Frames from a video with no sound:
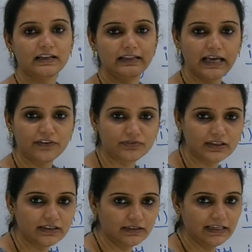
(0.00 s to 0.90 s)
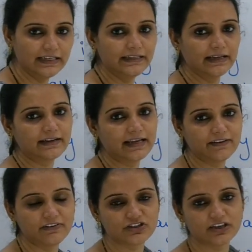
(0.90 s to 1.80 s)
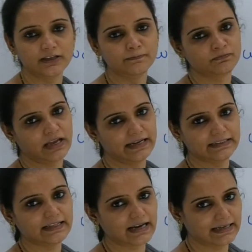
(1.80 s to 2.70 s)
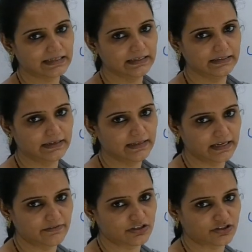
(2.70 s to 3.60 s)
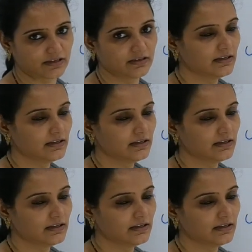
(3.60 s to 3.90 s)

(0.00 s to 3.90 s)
left linear derivation and the right linear derivation.